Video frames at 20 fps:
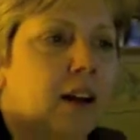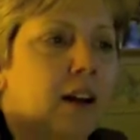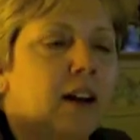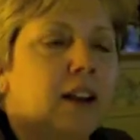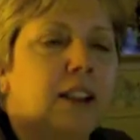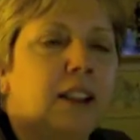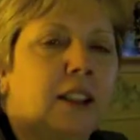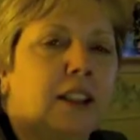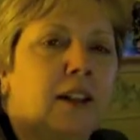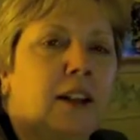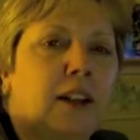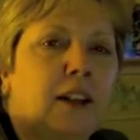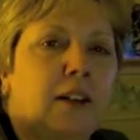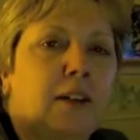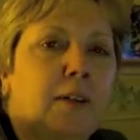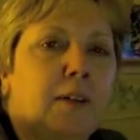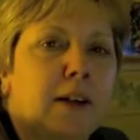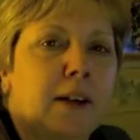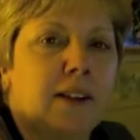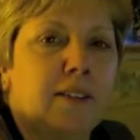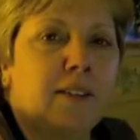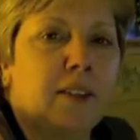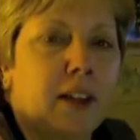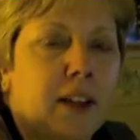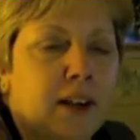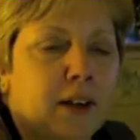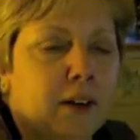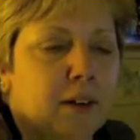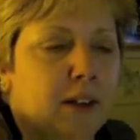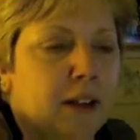I just got a little bit of
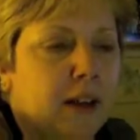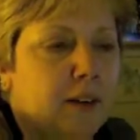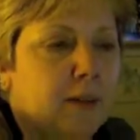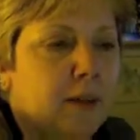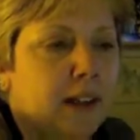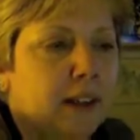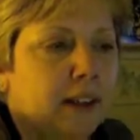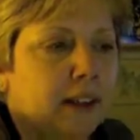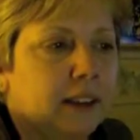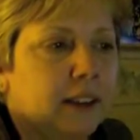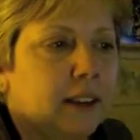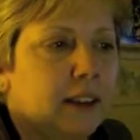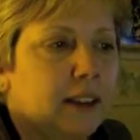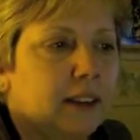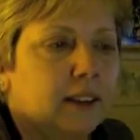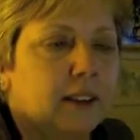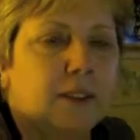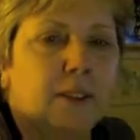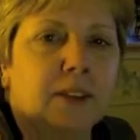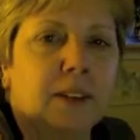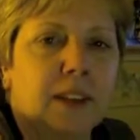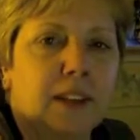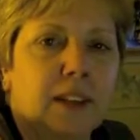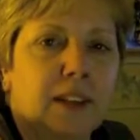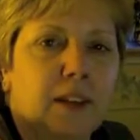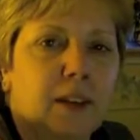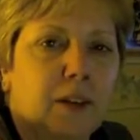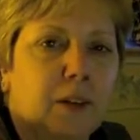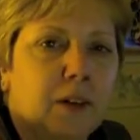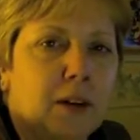video of them yesterday because obviously
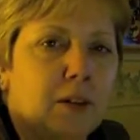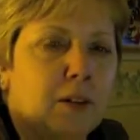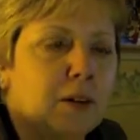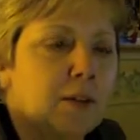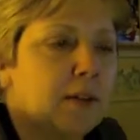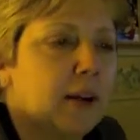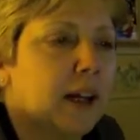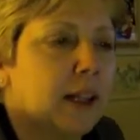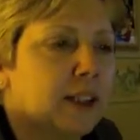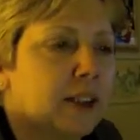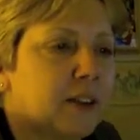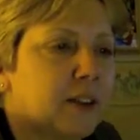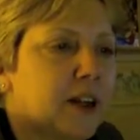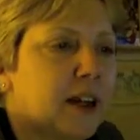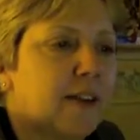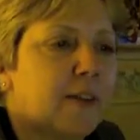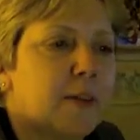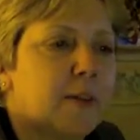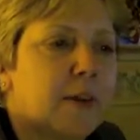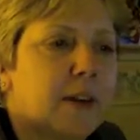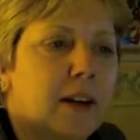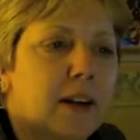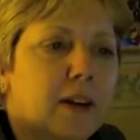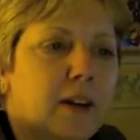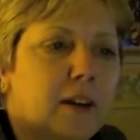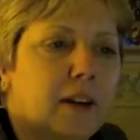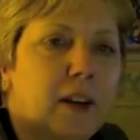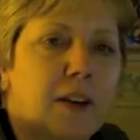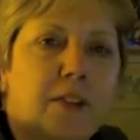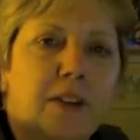you don't want to be plastering everybody
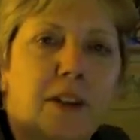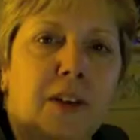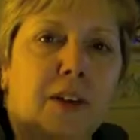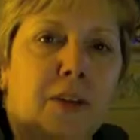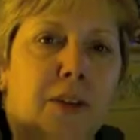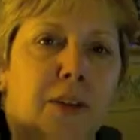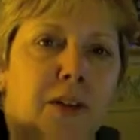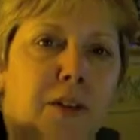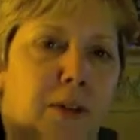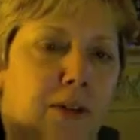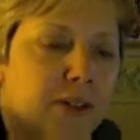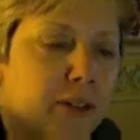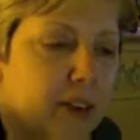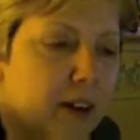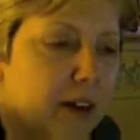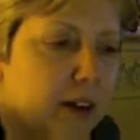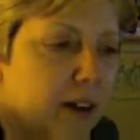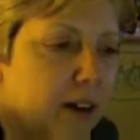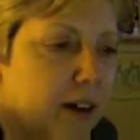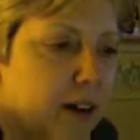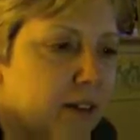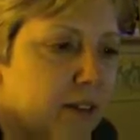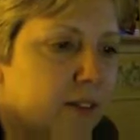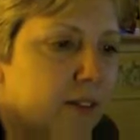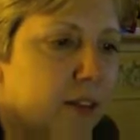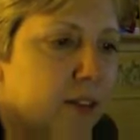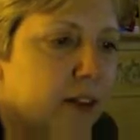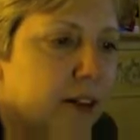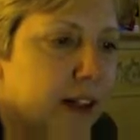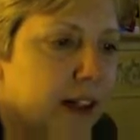all over YouTube if they're not up
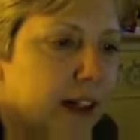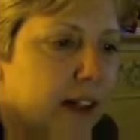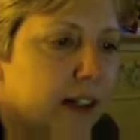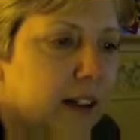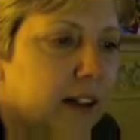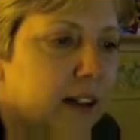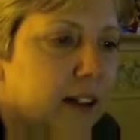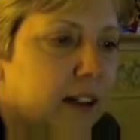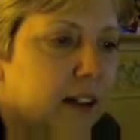for it.